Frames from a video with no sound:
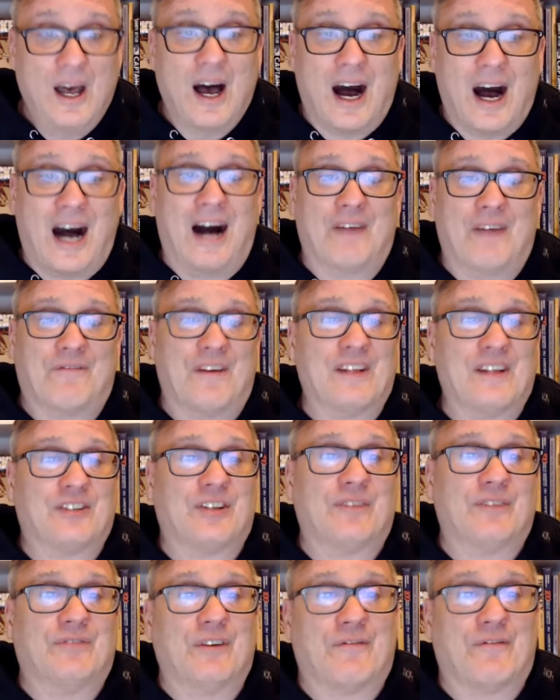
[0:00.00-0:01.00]

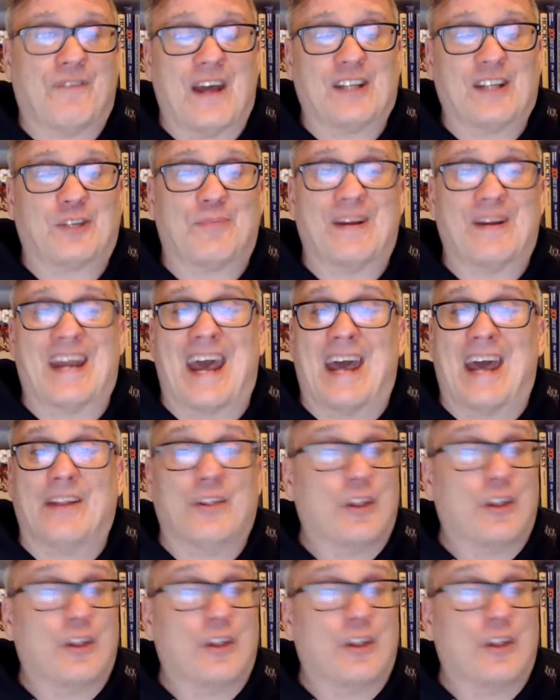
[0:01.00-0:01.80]
offensive defenseman, and